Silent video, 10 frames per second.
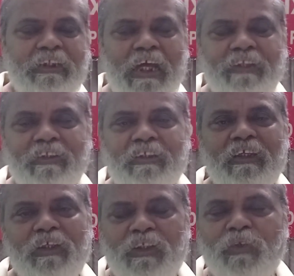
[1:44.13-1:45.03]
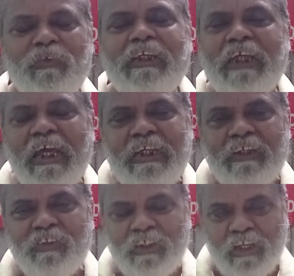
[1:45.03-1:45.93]
has a unique
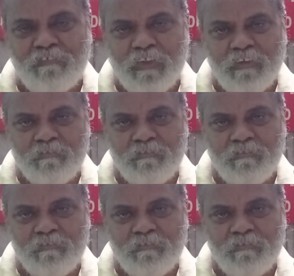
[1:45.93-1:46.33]
energy level.